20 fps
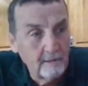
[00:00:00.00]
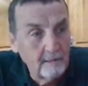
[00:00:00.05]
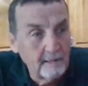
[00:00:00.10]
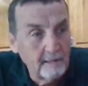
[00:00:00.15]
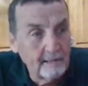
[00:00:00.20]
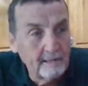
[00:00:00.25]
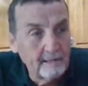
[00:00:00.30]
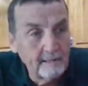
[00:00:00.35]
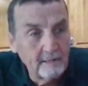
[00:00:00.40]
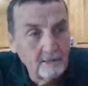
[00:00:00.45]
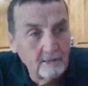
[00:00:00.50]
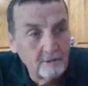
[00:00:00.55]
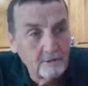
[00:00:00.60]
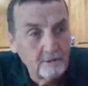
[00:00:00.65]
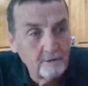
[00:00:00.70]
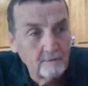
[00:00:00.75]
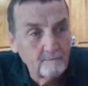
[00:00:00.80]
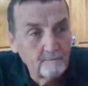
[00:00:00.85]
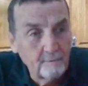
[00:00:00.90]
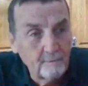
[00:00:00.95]
in
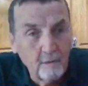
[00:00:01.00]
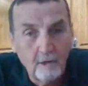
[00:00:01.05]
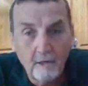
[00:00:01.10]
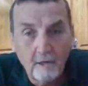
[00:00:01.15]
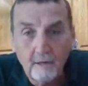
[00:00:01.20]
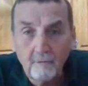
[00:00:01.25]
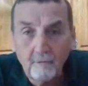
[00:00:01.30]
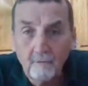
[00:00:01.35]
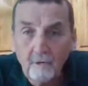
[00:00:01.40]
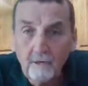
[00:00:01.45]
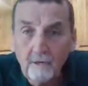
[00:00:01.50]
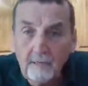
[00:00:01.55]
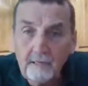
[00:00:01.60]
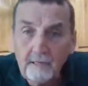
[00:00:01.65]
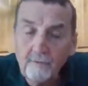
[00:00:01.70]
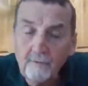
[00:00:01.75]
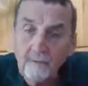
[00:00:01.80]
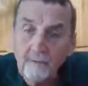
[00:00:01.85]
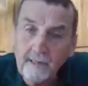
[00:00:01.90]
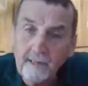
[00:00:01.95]
his book where he
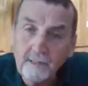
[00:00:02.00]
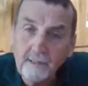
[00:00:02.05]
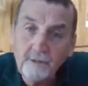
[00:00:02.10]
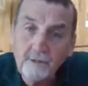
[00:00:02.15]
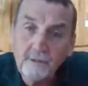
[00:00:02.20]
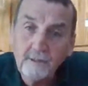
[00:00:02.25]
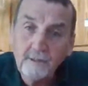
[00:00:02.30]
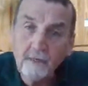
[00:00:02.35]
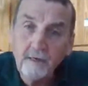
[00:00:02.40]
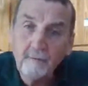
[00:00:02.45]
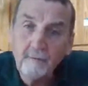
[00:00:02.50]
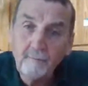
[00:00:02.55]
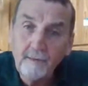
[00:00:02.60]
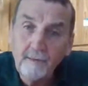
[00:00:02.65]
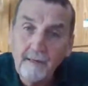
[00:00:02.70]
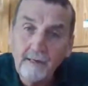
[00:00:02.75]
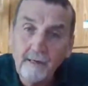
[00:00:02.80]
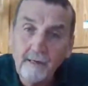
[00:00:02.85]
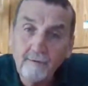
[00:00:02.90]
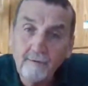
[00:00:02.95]
writes
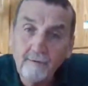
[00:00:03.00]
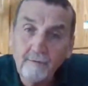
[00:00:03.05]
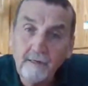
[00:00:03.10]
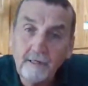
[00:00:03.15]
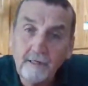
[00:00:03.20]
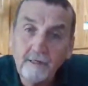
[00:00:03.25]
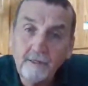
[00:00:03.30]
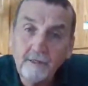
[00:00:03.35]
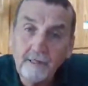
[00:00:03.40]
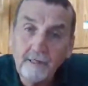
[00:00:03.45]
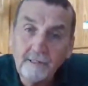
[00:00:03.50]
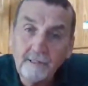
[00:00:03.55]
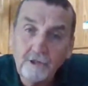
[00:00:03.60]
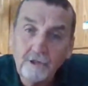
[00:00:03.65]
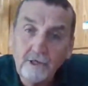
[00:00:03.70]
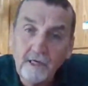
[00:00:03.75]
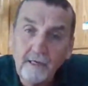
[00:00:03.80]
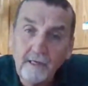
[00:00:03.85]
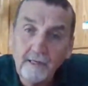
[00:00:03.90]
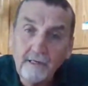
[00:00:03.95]
about his
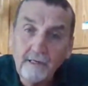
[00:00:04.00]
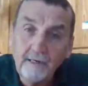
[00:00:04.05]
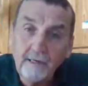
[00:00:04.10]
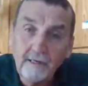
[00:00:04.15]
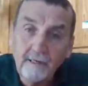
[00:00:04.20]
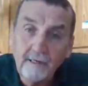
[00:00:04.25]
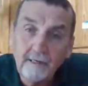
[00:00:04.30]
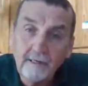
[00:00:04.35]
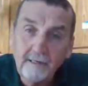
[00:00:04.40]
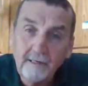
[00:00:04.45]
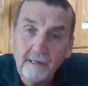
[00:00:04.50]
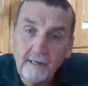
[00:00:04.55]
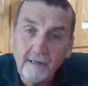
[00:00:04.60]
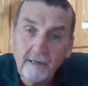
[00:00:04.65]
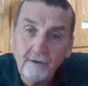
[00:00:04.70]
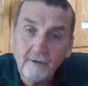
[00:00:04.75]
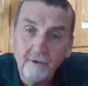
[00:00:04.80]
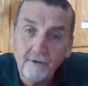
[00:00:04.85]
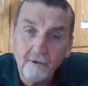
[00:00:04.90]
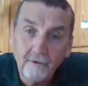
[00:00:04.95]
angelic
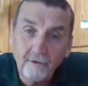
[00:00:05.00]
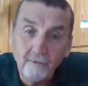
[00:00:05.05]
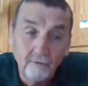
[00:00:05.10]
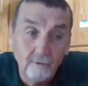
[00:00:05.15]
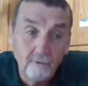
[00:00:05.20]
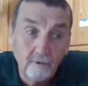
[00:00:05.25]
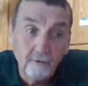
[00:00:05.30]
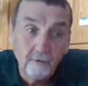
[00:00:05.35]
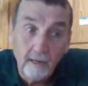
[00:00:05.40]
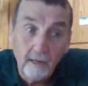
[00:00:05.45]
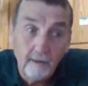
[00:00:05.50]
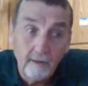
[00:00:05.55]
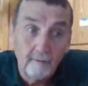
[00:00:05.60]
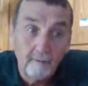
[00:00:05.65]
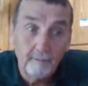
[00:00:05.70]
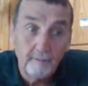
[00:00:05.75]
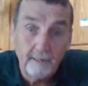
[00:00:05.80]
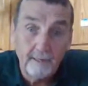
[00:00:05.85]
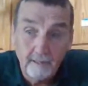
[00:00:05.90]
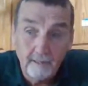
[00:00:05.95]
encounter, I
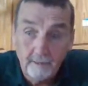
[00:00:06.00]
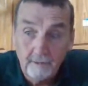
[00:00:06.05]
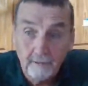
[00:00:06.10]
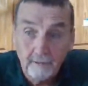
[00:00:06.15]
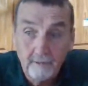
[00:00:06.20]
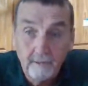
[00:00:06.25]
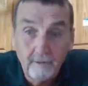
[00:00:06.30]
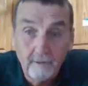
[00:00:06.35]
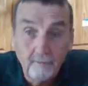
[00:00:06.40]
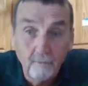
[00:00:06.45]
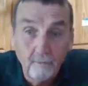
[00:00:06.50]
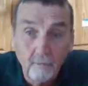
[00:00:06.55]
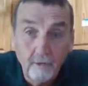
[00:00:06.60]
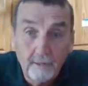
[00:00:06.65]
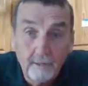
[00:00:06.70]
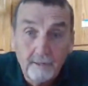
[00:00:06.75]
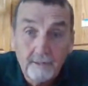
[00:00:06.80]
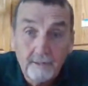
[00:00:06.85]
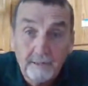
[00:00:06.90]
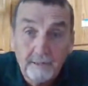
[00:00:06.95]
mean, what
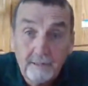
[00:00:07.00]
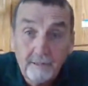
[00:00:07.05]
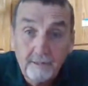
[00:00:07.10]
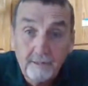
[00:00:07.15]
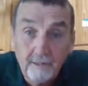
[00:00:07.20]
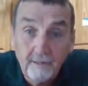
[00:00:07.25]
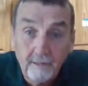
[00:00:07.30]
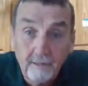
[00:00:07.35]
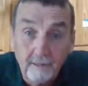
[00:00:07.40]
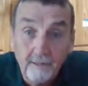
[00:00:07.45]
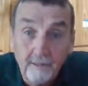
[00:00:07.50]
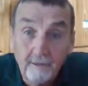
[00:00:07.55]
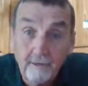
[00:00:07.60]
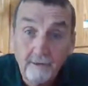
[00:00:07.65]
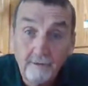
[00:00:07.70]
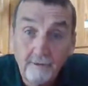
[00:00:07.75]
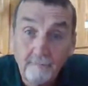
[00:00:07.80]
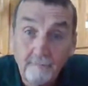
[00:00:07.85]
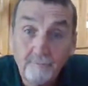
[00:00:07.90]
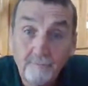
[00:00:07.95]
does he see?
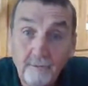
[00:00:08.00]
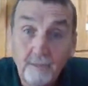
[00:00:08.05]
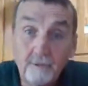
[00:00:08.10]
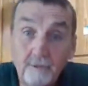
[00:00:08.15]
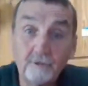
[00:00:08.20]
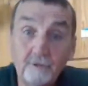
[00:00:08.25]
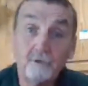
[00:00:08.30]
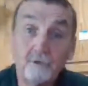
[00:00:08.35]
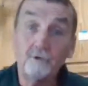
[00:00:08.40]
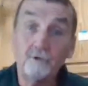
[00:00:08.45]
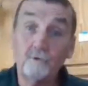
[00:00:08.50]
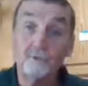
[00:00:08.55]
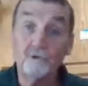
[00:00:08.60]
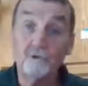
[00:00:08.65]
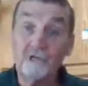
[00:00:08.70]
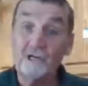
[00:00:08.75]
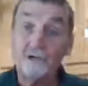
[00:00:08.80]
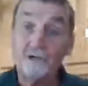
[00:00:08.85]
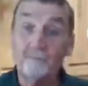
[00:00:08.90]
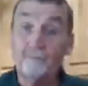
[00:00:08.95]
Two
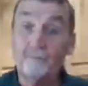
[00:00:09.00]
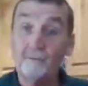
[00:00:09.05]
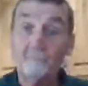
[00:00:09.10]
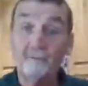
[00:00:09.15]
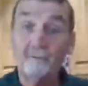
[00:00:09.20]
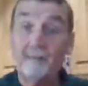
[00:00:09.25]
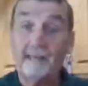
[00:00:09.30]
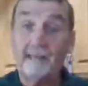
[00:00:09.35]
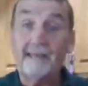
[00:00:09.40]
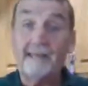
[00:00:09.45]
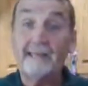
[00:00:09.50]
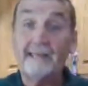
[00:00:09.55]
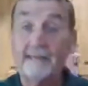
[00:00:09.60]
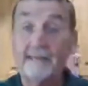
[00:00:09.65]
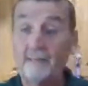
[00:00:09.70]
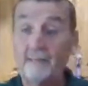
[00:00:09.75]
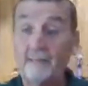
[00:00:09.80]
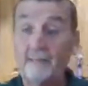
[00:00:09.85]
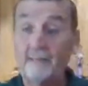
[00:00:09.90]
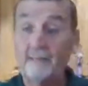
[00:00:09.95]
cherubim land and he
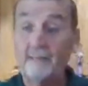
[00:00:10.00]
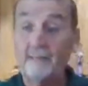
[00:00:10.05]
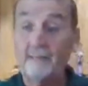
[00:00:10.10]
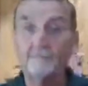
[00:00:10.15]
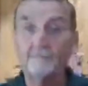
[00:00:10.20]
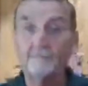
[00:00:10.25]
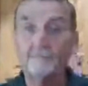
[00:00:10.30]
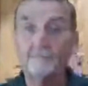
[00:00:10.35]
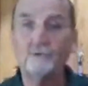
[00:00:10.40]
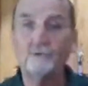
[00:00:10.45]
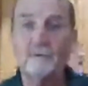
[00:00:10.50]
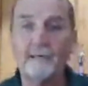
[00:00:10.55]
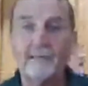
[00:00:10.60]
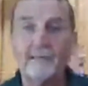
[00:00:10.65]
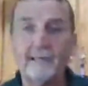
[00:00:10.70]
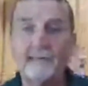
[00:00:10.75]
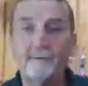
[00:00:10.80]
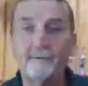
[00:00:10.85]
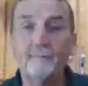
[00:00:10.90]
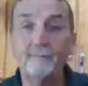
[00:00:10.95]
walks
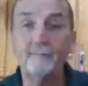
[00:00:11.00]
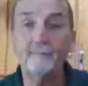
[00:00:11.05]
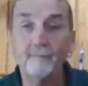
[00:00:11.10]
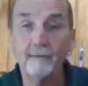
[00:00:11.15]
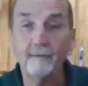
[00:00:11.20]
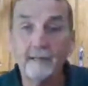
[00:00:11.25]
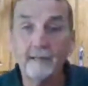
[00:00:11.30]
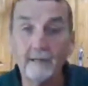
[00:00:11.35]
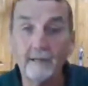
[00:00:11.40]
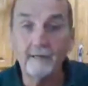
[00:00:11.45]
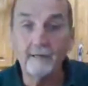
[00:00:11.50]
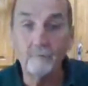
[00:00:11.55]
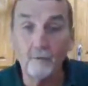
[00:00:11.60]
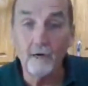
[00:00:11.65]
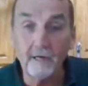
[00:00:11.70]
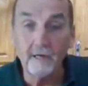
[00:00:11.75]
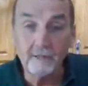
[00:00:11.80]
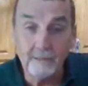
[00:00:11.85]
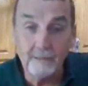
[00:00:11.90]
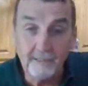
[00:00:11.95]
between them. And
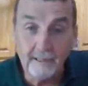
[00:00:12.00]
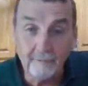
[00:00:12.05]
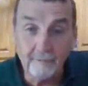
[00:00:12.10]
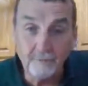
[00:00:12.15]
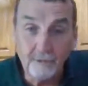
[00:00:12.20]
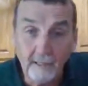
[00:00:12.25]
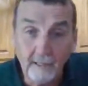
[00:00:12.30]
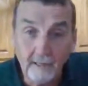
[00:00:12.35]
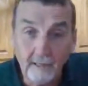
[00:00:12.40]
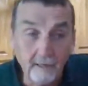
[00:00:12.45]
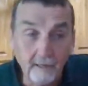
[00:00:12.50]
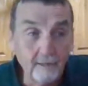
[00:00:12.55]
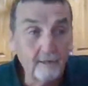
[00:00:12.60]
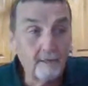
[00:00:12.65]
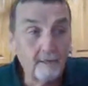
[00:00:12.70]
what steps out?